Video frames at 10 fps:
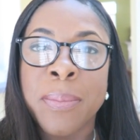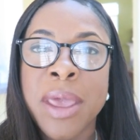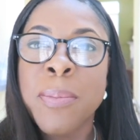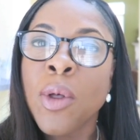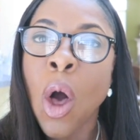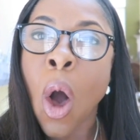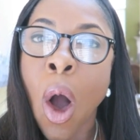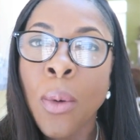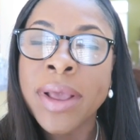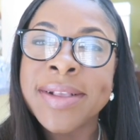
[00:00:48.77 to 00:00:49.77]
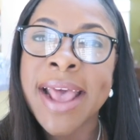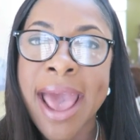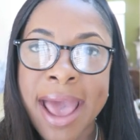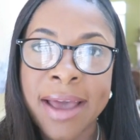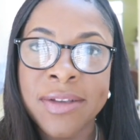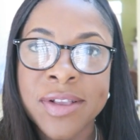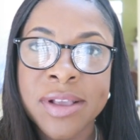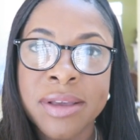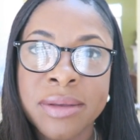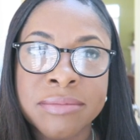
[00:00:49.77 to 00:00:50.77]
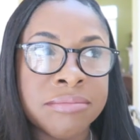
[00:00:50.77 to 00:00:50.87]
people always ask,